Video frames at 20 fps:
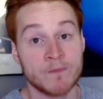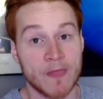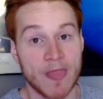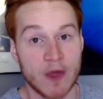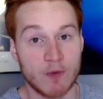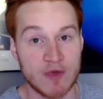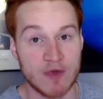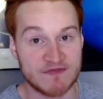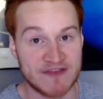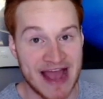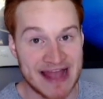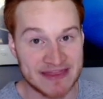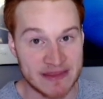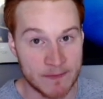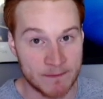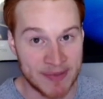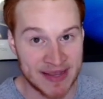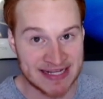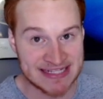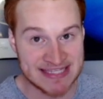We've got the
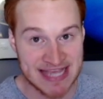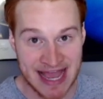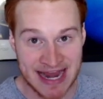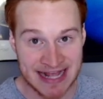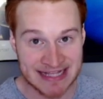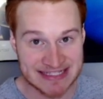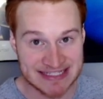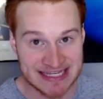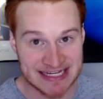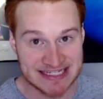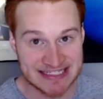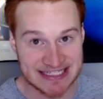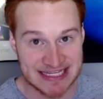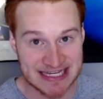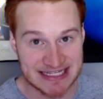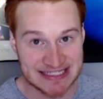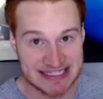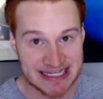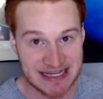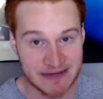Big Ten at
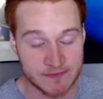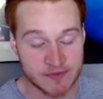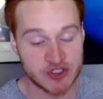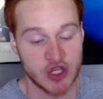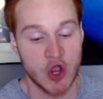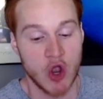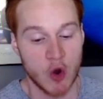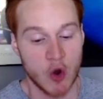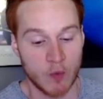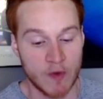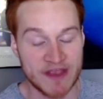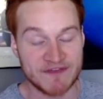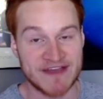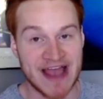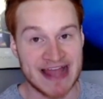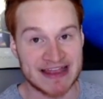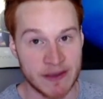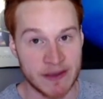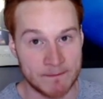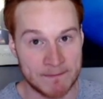16 teams. We've
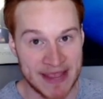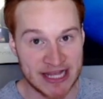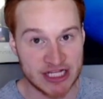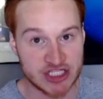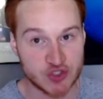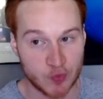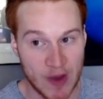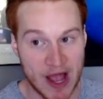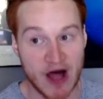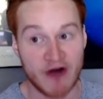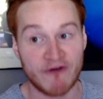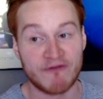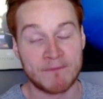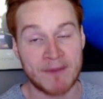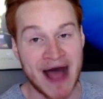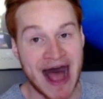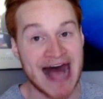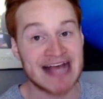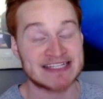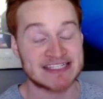got the Big 12
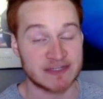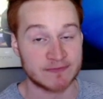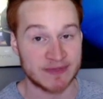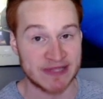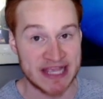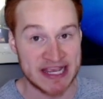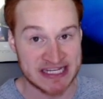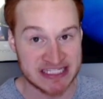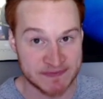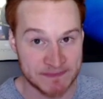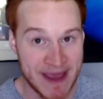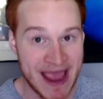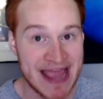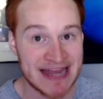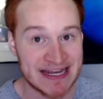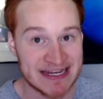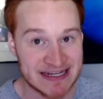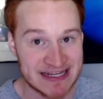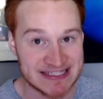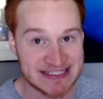possibly
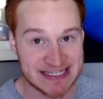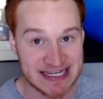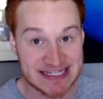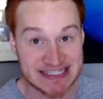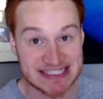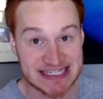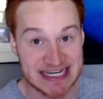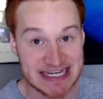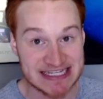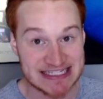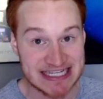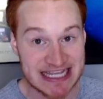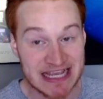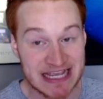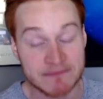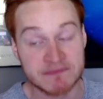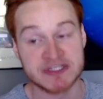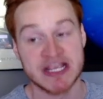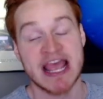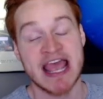expanding to 16
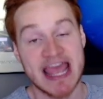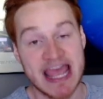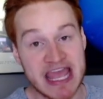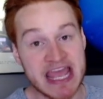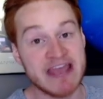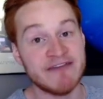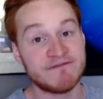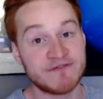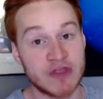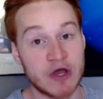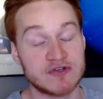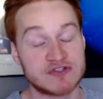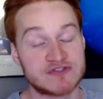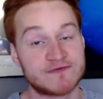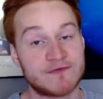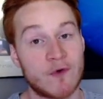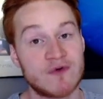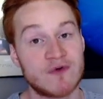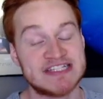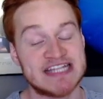teams if those
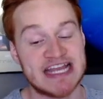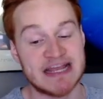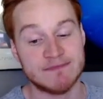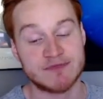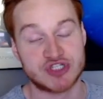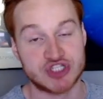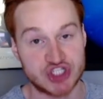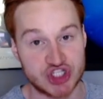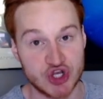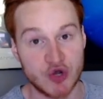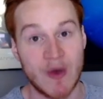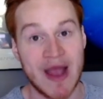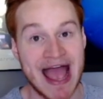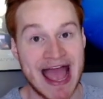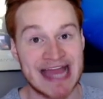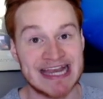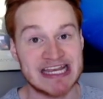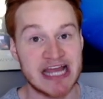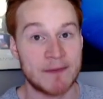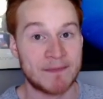four teams do
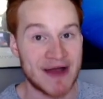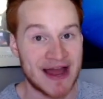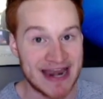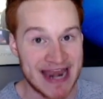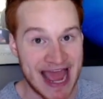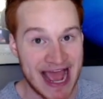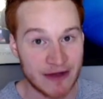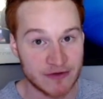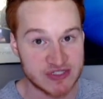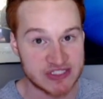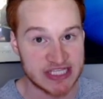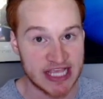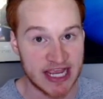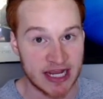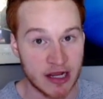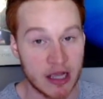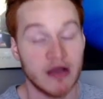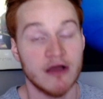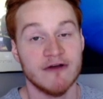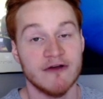end up
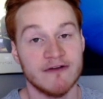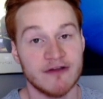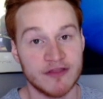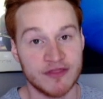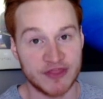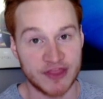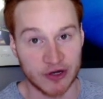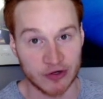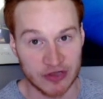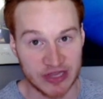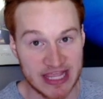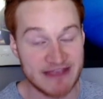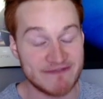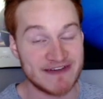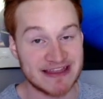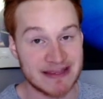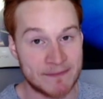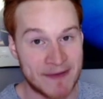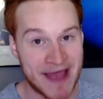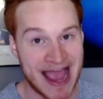announcing they're
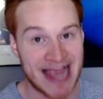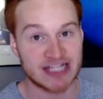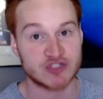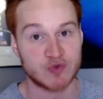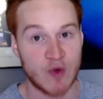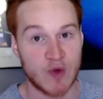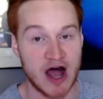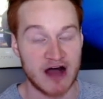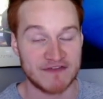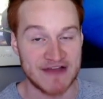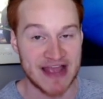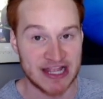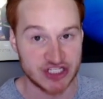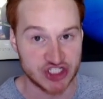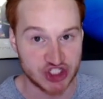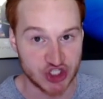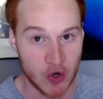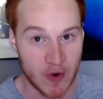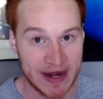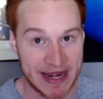leaving the Pac-12 and
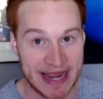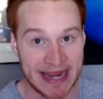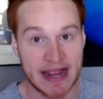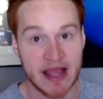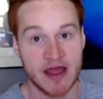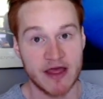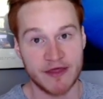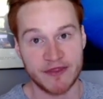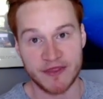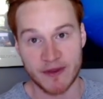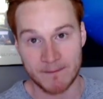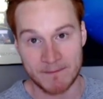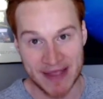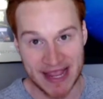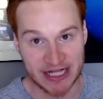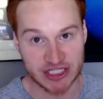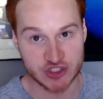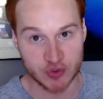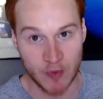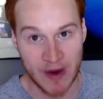joining the
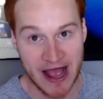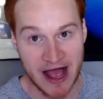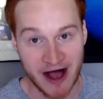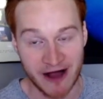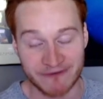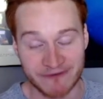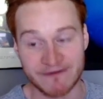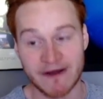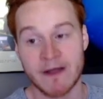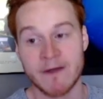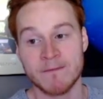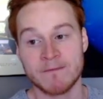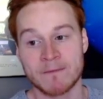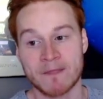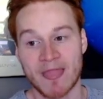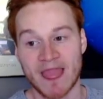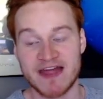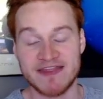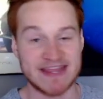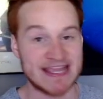Big 12.
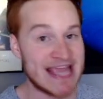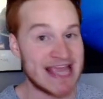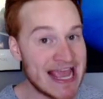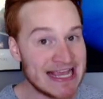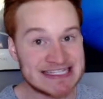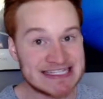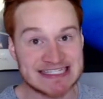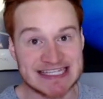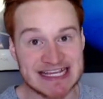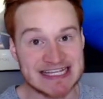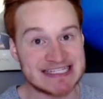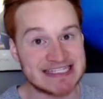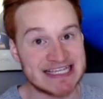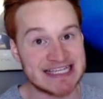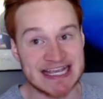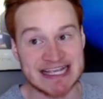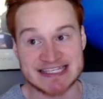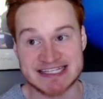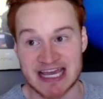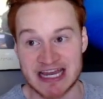The ACC
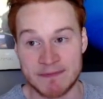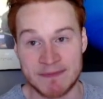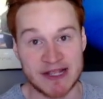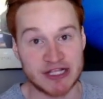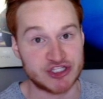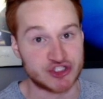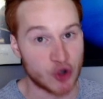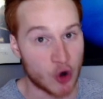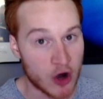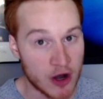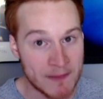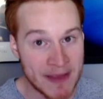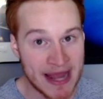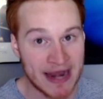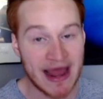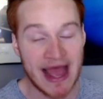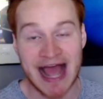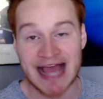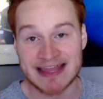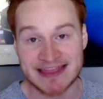is going to be dormant,
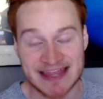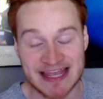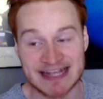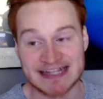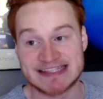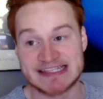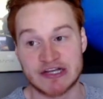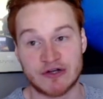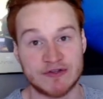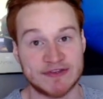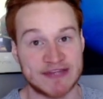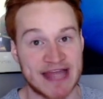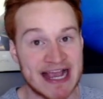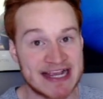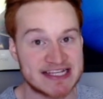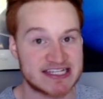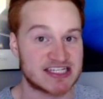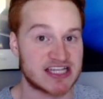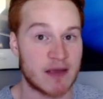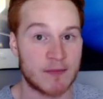I think, till
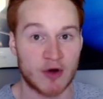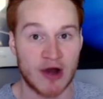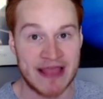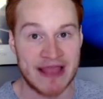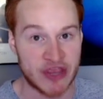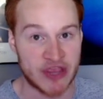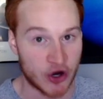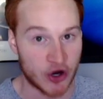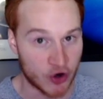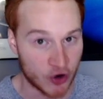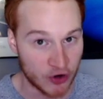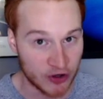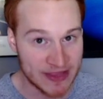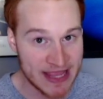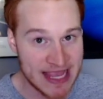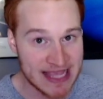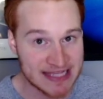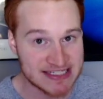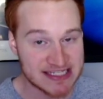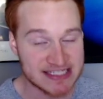next summer at the
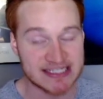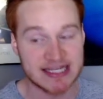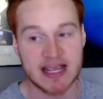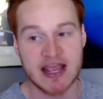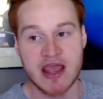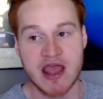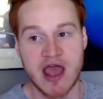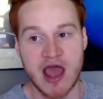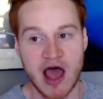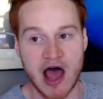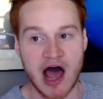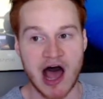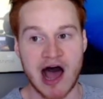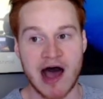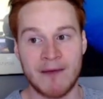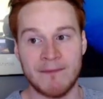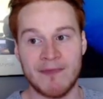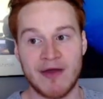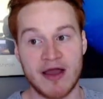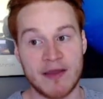earliest,
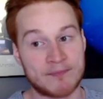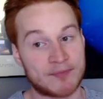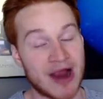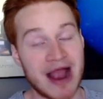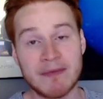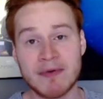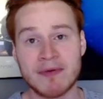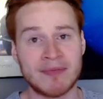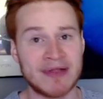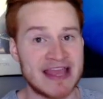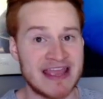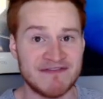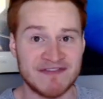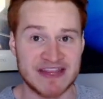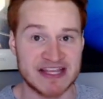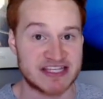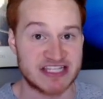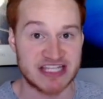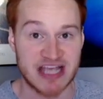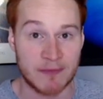probably even
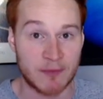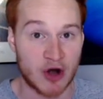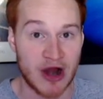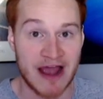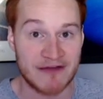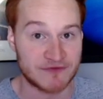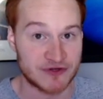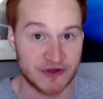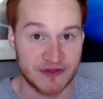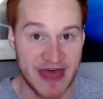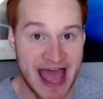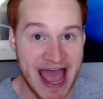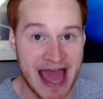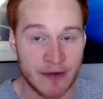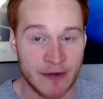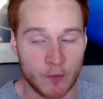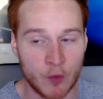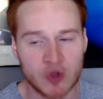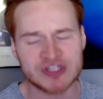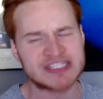the summer after
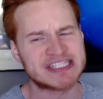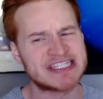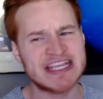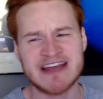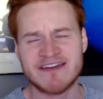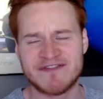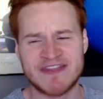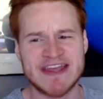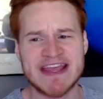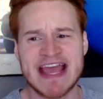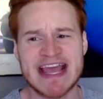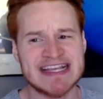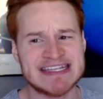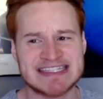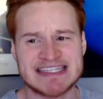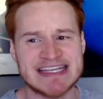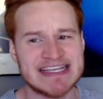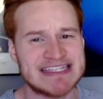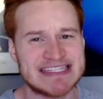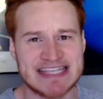that. We'll see if the
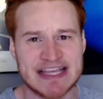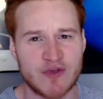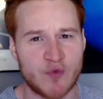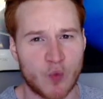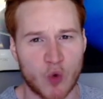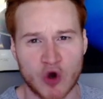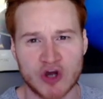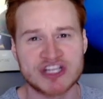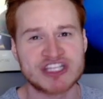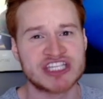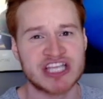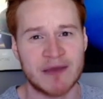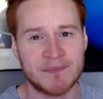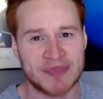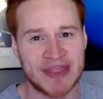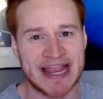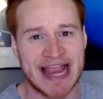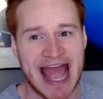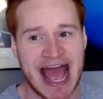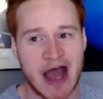ACC works
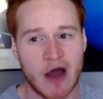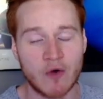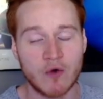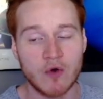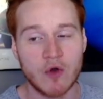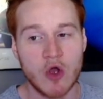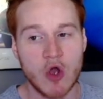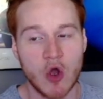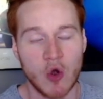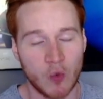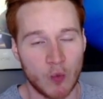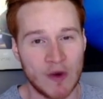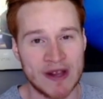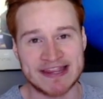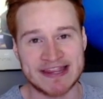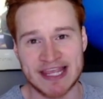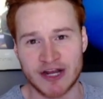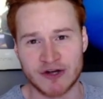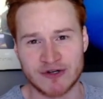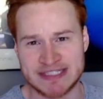something out with
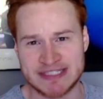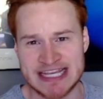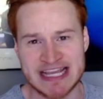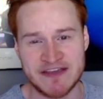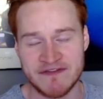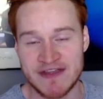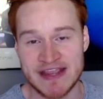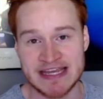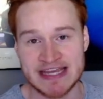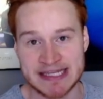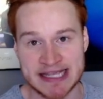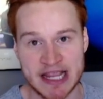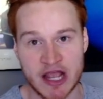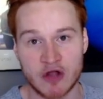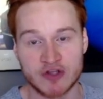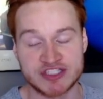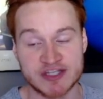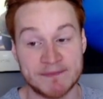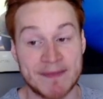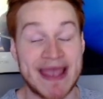their TV deal
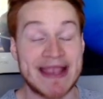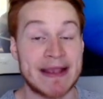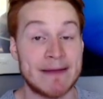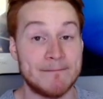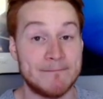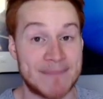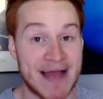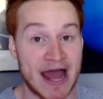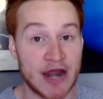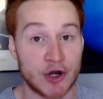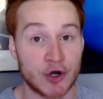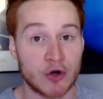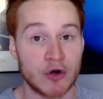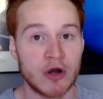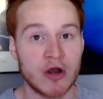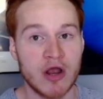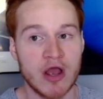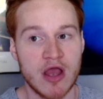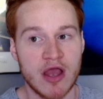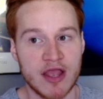to make it better.
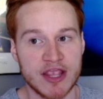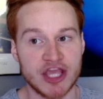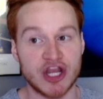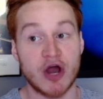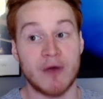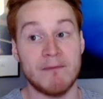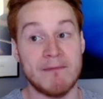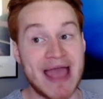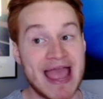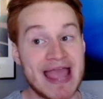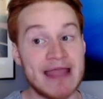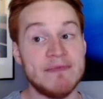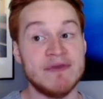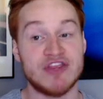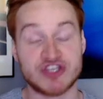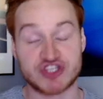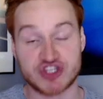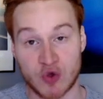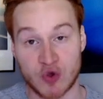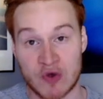You know, maybe the
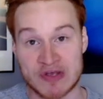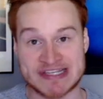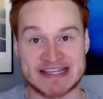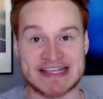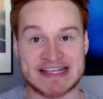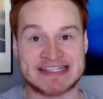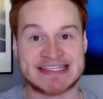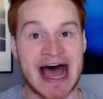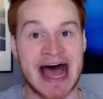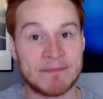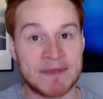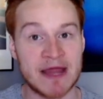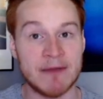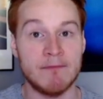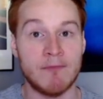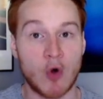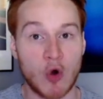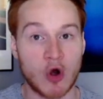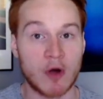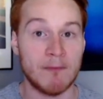schools at the top get
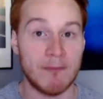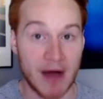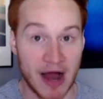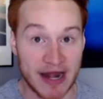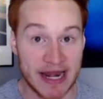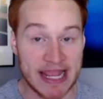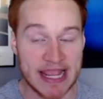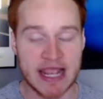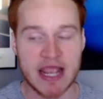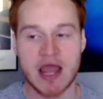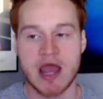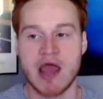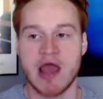more money.